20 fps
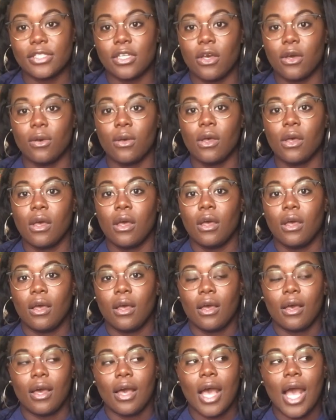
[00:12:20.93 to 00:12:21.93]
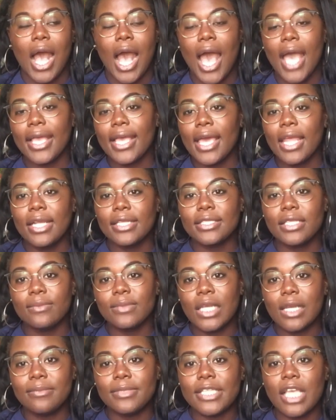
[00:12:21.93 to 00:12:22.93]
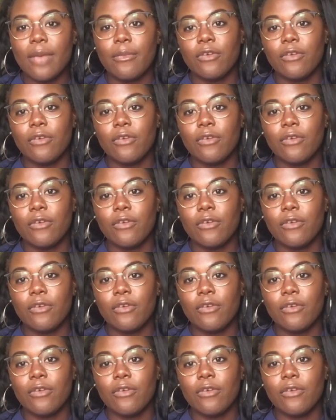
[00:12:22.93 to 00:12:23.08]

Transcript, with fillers: So I kind of sometimes say